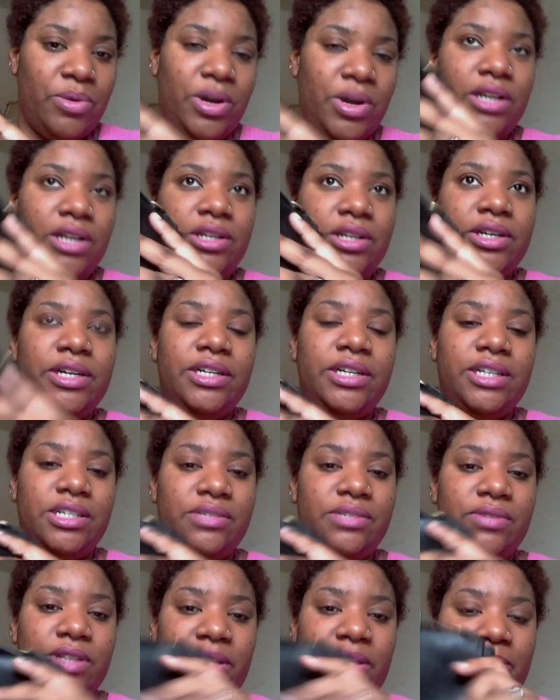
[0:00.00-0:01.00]
color, it
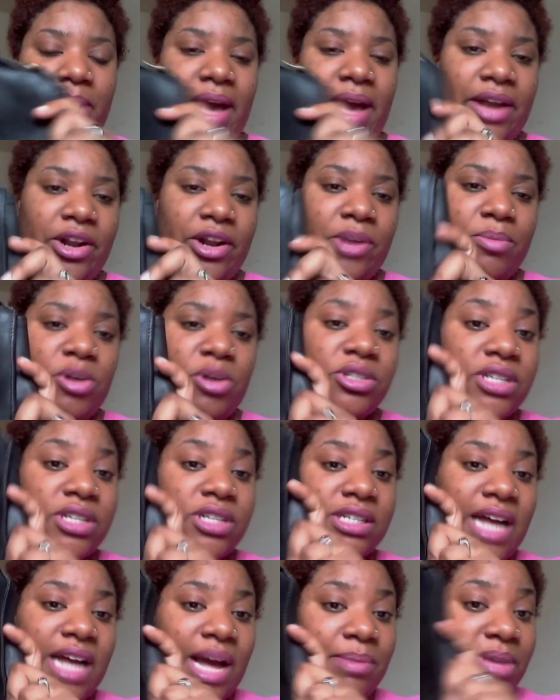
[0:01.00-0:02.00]
doesn't really matter. Most of
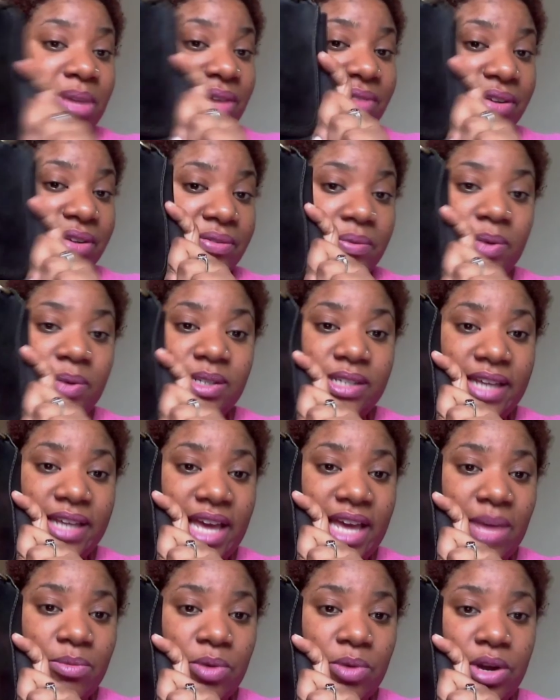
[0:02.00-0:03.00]
the time, even if it was a
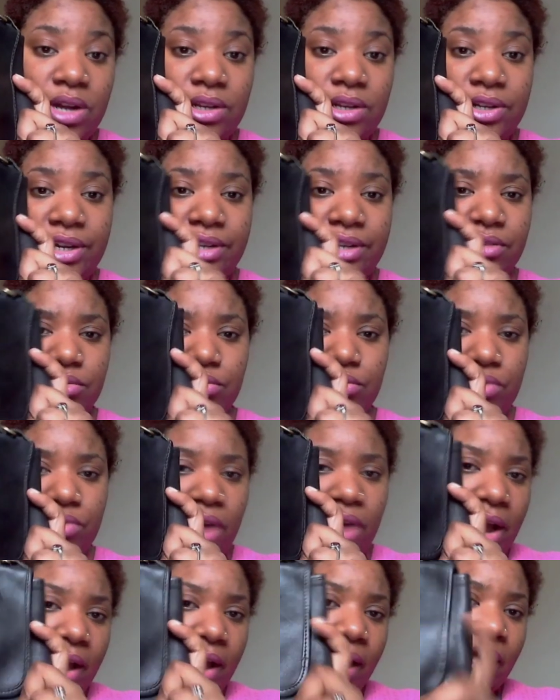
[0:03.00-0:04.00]
camel color, it'll
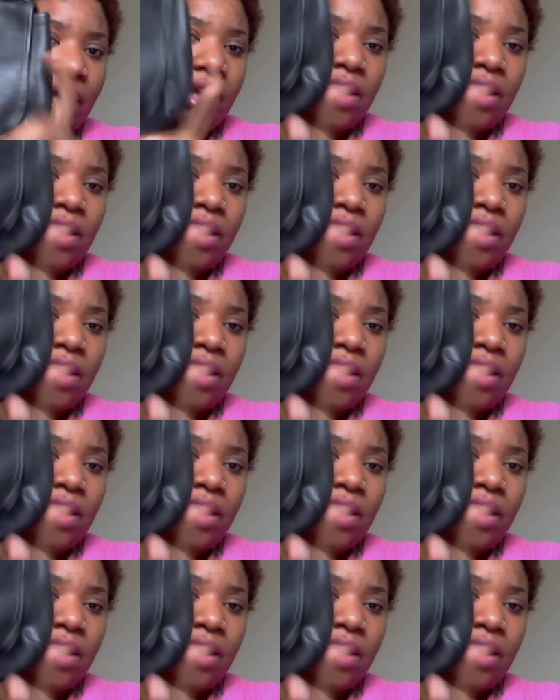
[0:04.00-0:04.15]
dry